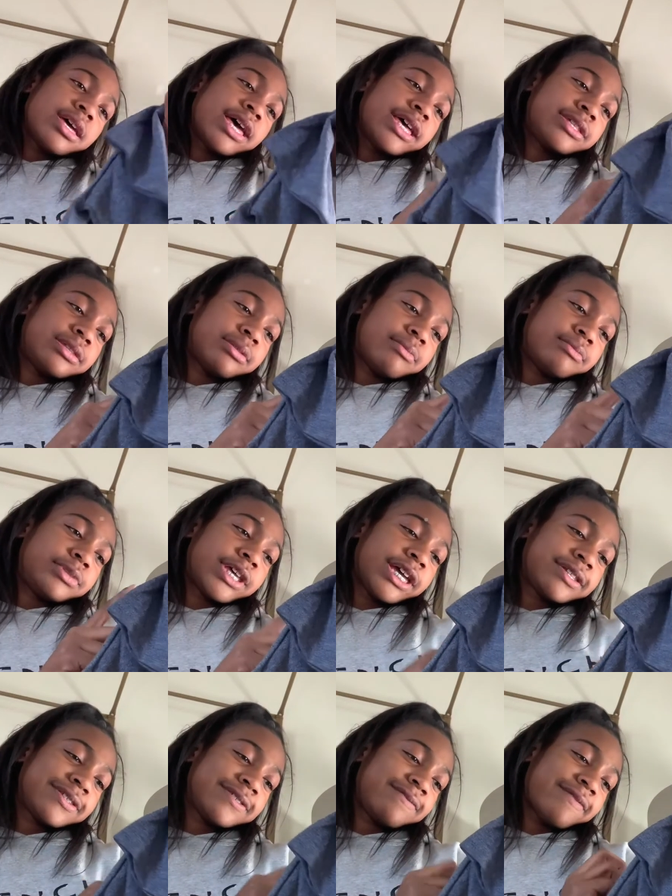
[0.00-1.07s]
it has a
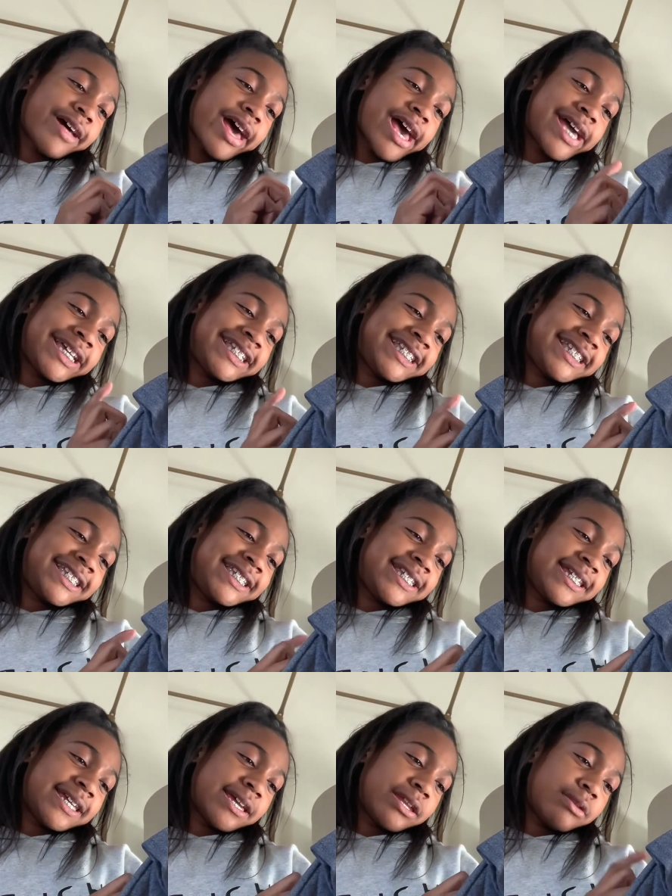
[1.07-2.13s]
Texas flag
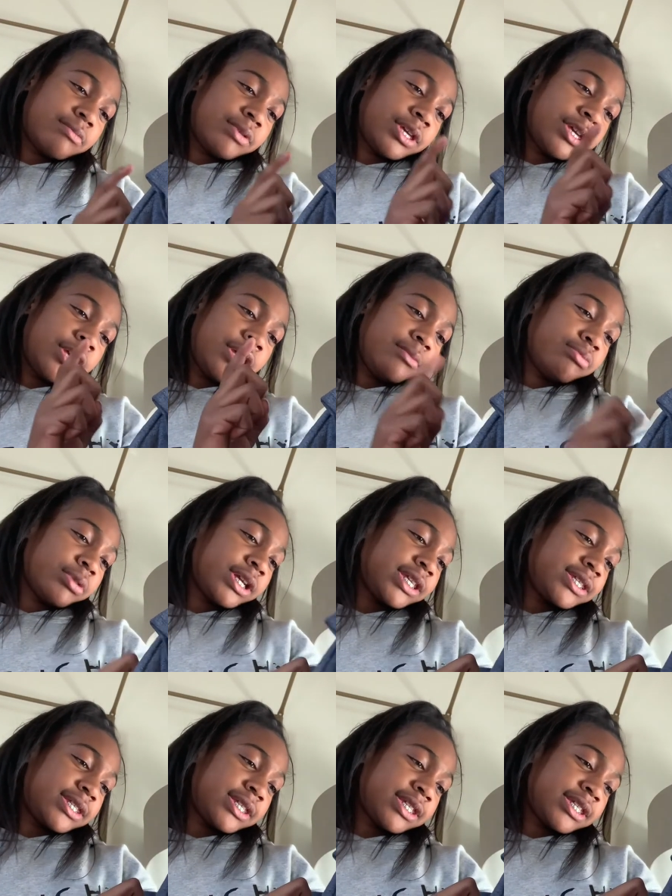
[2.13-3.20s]
Chanvi
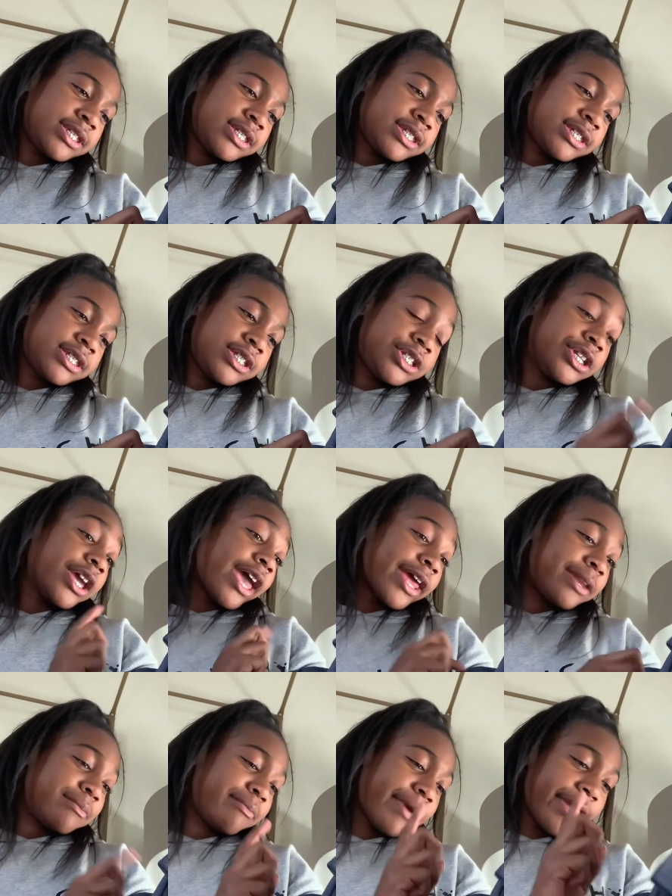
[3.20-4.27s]
braces,
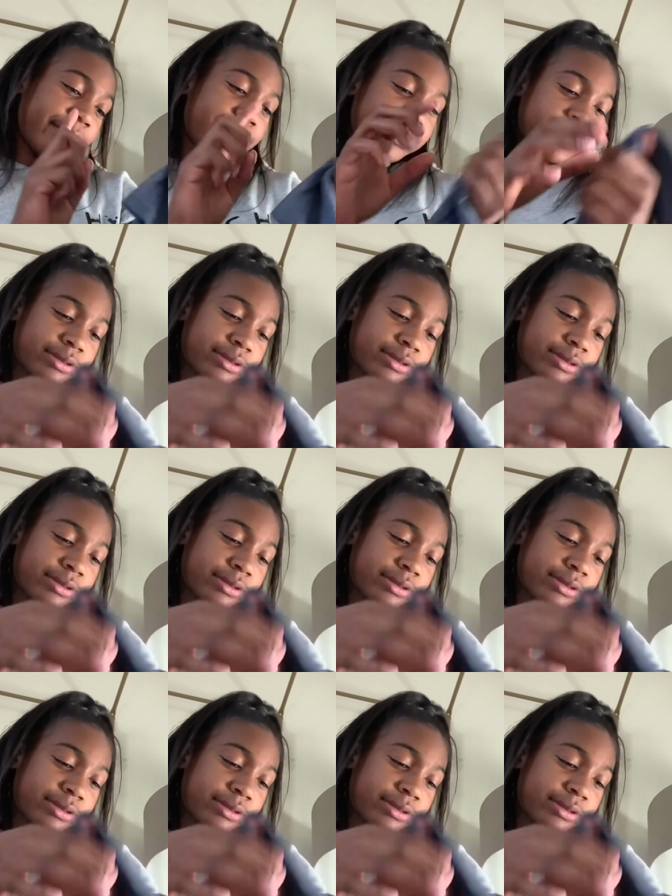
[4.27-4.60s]
Chan bra